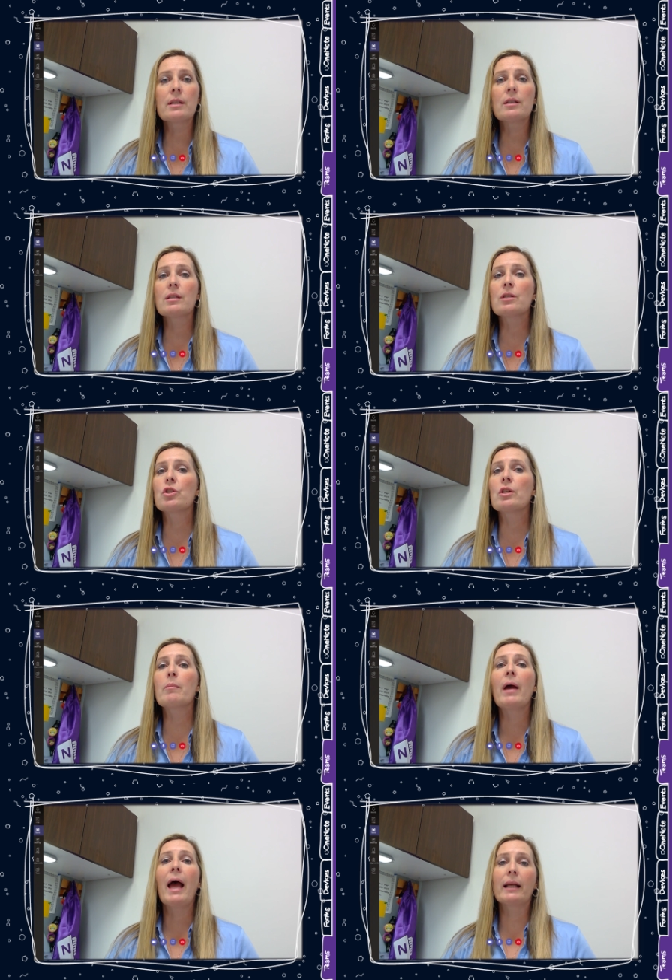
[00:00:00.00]

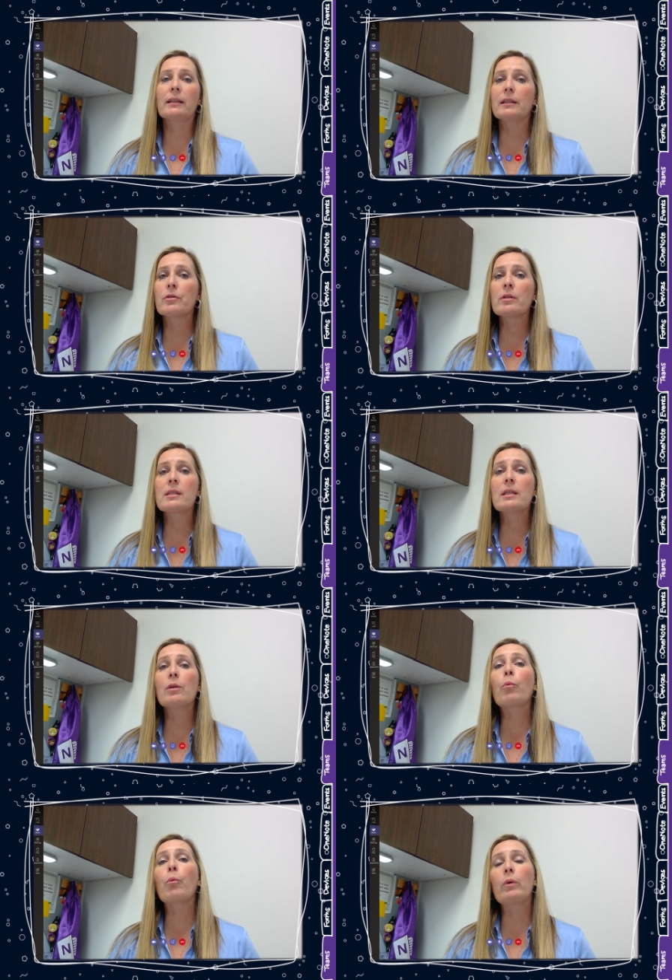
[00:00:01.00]
citizenship and
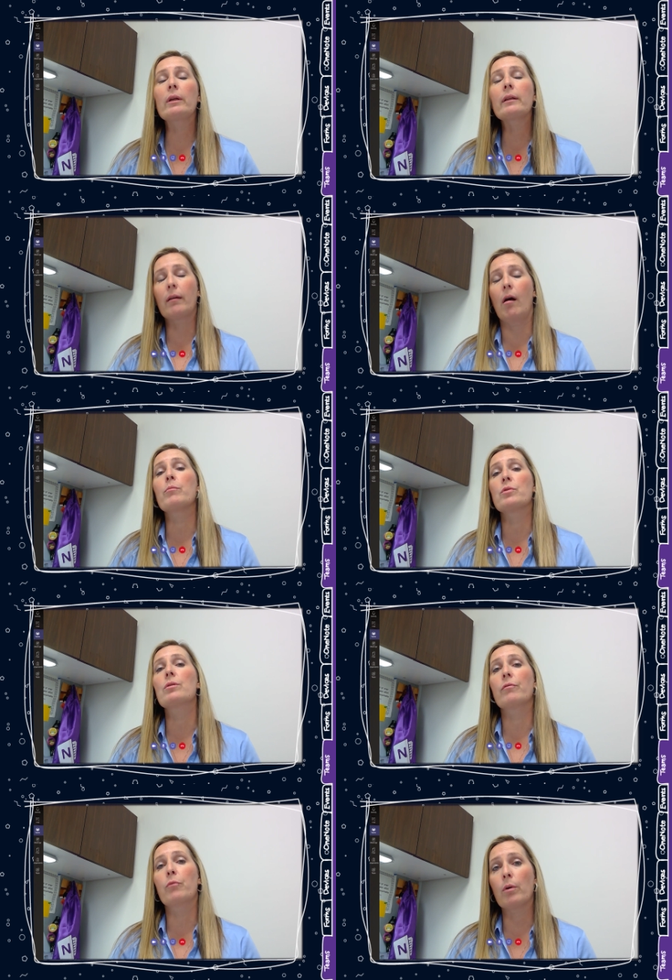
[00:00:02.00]
literacy really come to
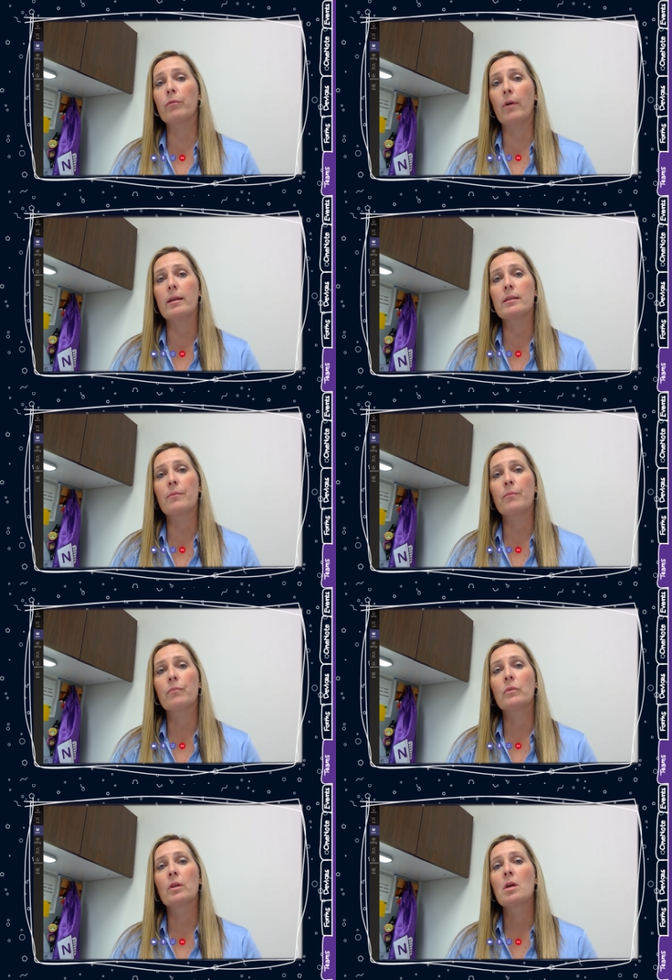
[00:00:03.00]
the forefront.
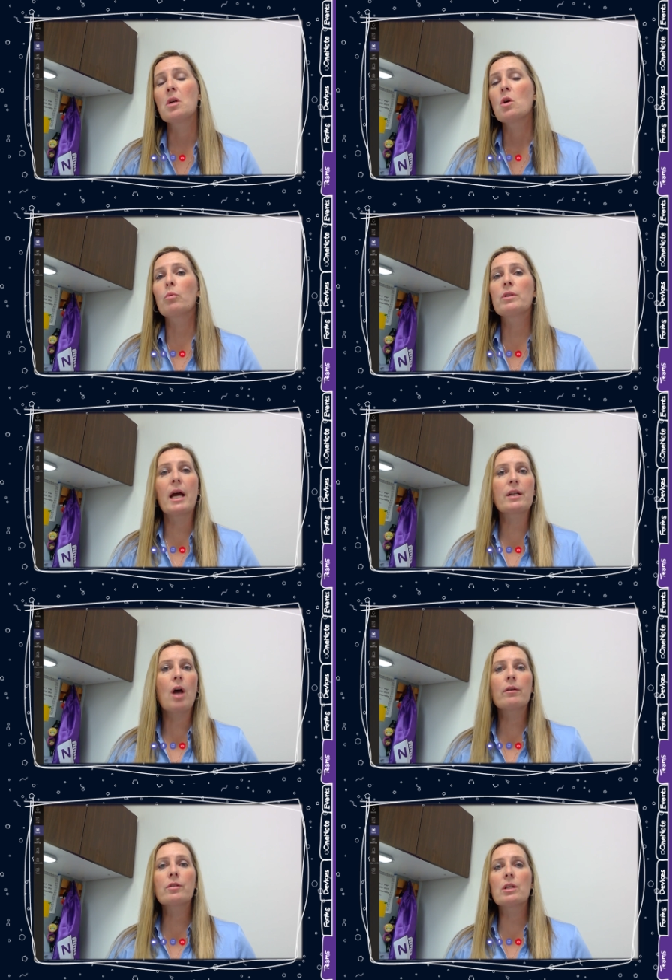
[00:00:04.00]
With
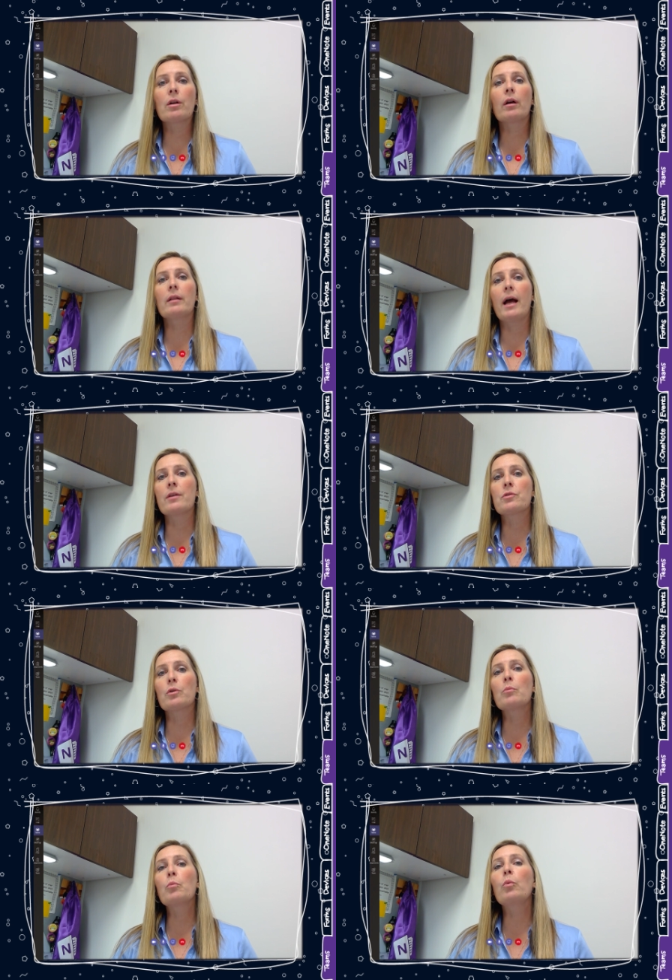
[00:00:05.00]
technology in our
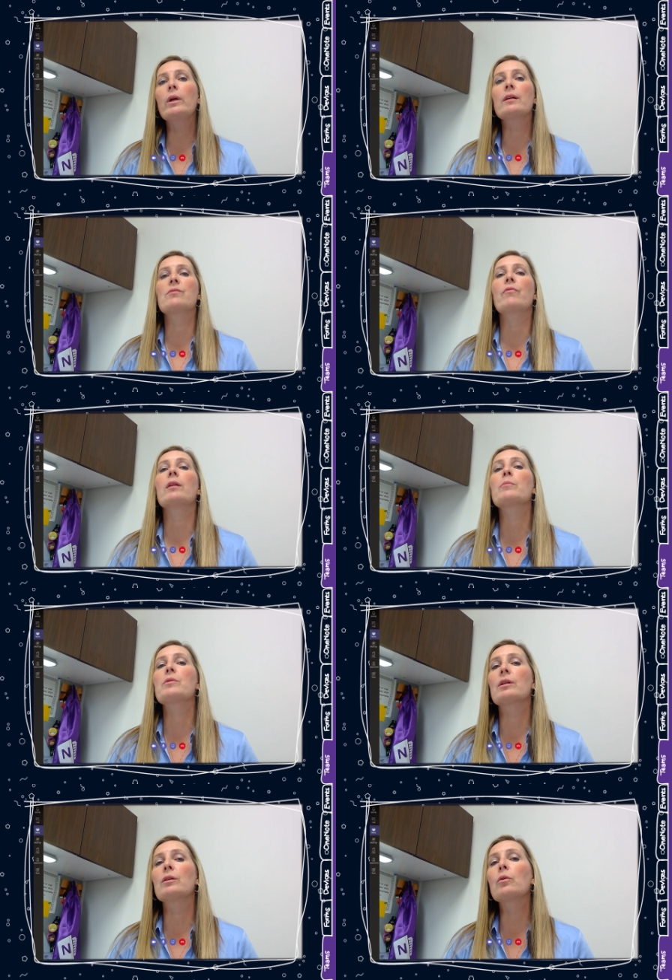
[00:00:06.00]
classroom, we can develop
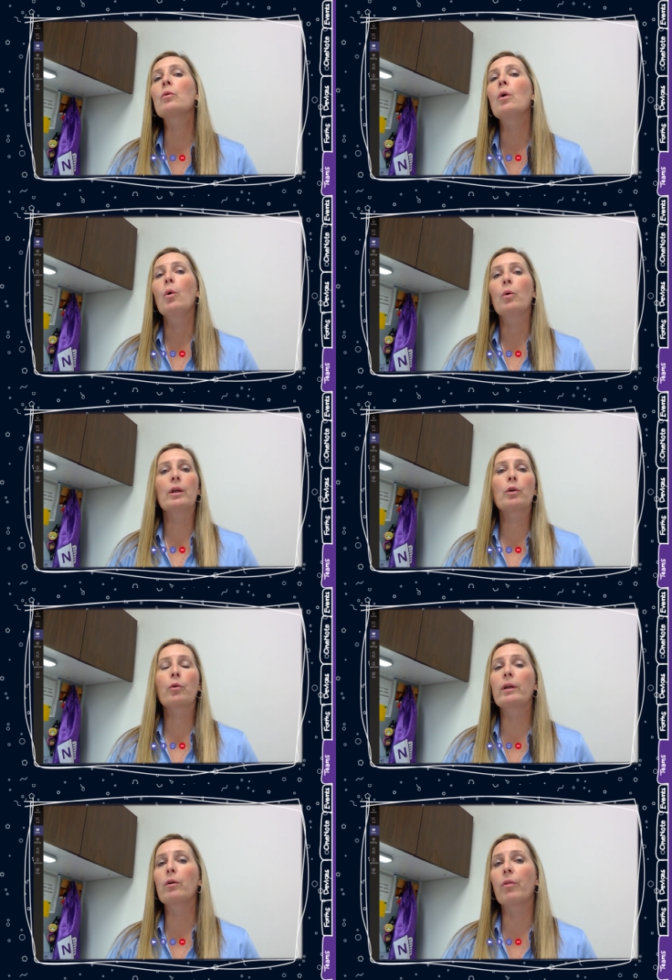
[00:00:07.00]
skill in
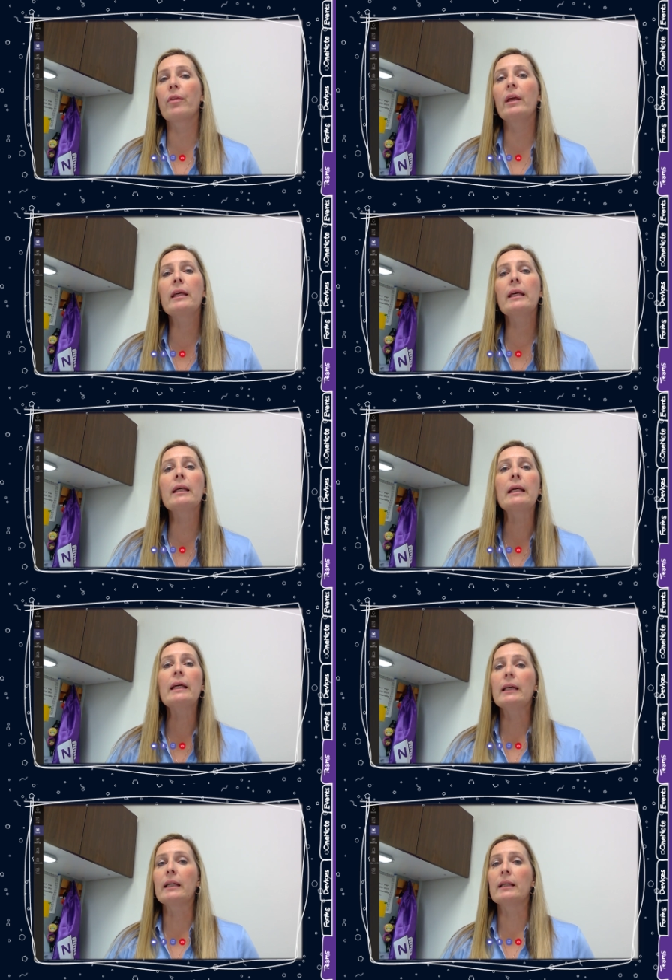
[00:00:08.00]
critical thinking,
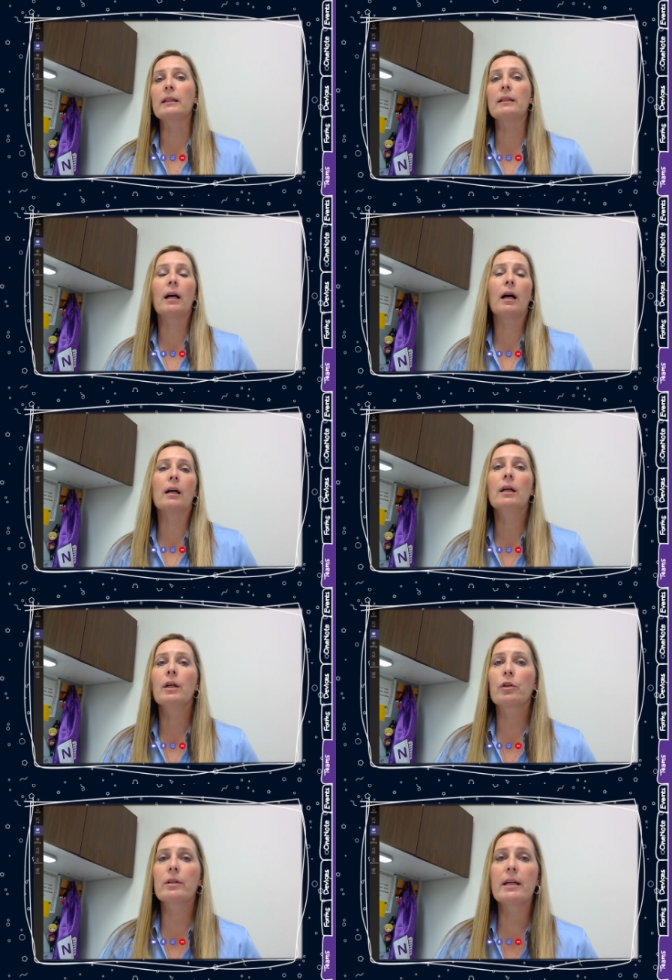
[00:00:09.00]
in uh,
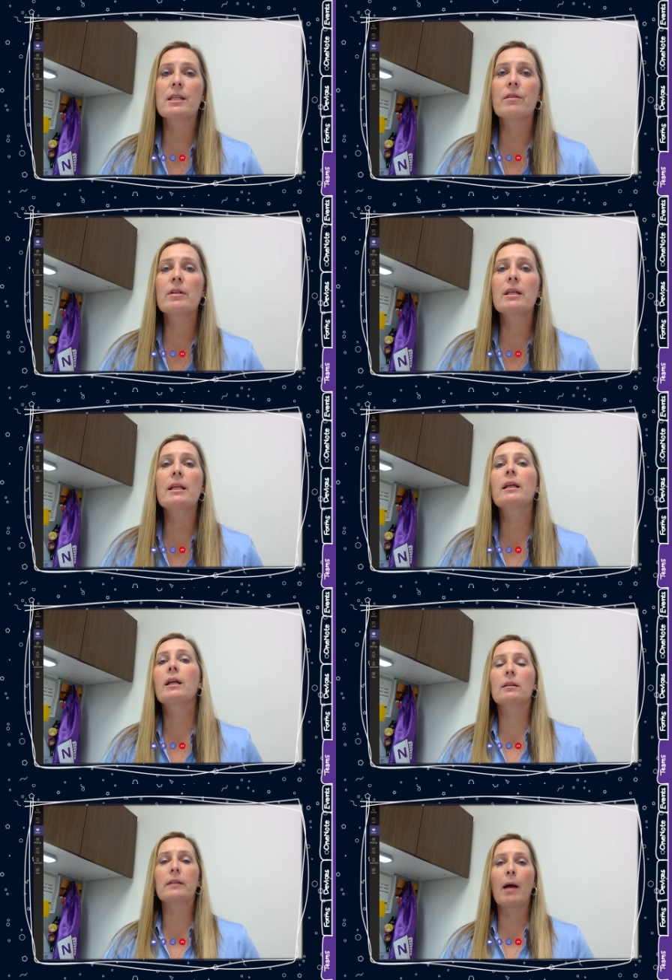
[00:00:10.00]
creativity,
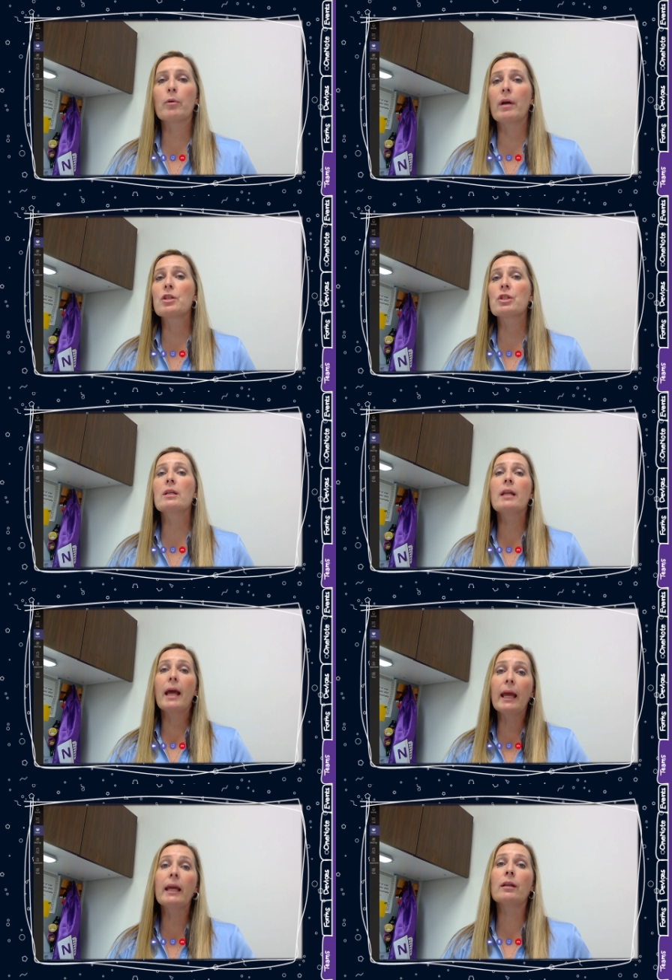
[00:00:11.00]
collaboration,
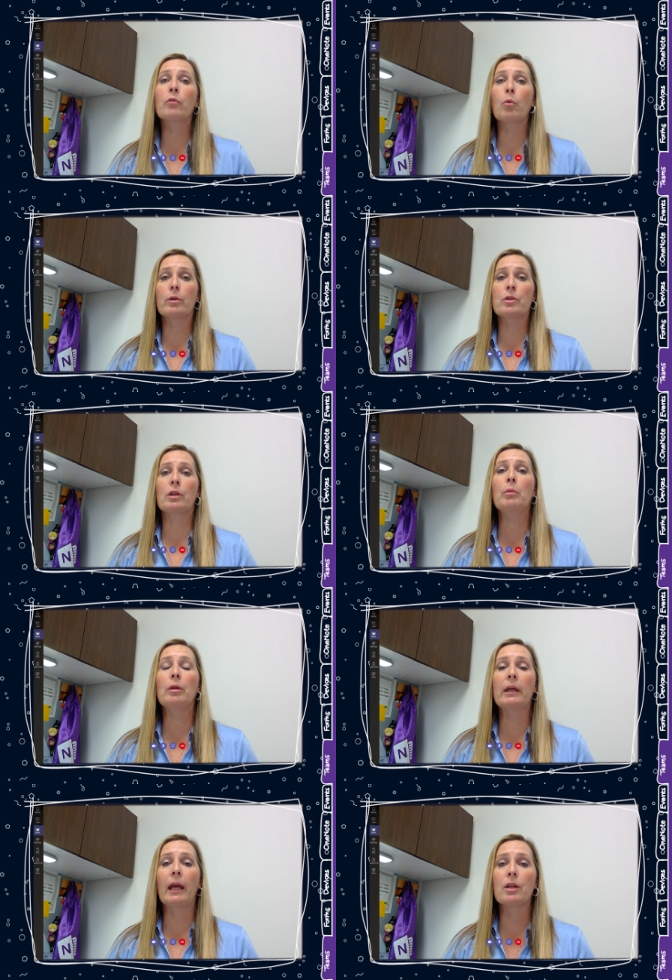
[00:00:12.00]
and of course,
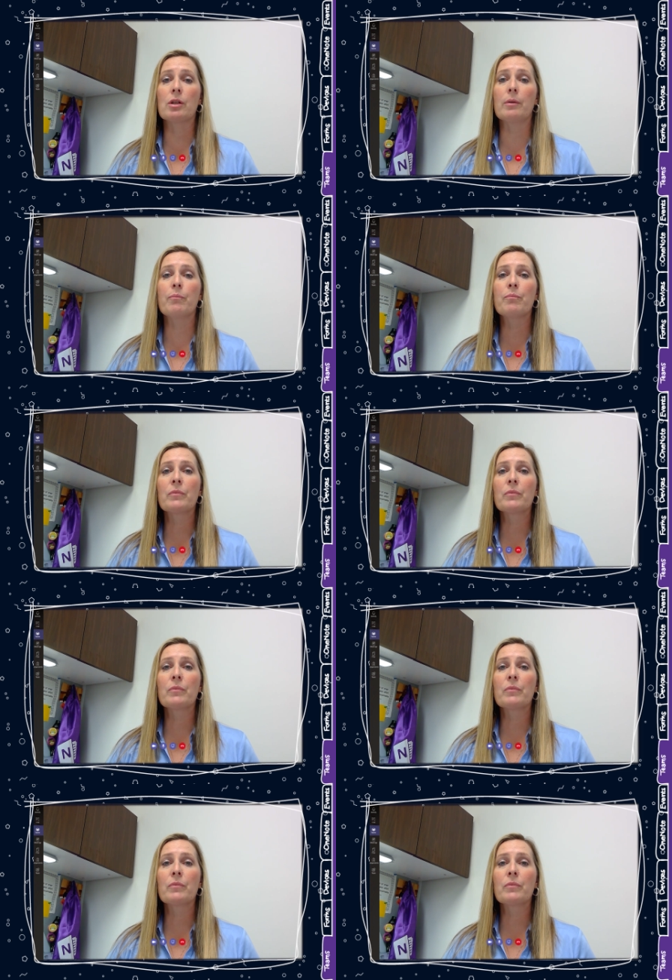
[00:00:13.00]
communication.